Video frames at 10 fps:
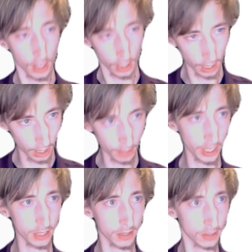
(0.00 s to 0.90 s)
I
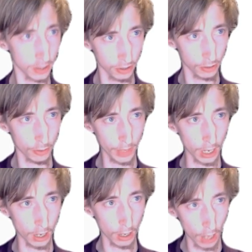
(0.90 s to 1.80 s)
mean, there's going to be a
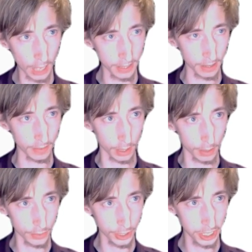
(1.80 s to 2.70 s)
lot of
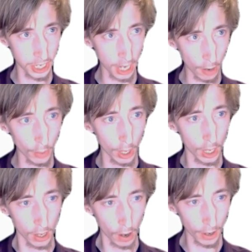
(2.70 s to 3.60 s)
snow
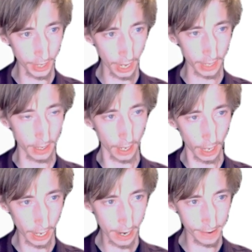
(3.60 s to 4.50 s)
on that
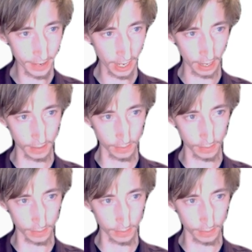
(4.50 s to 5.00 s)
area.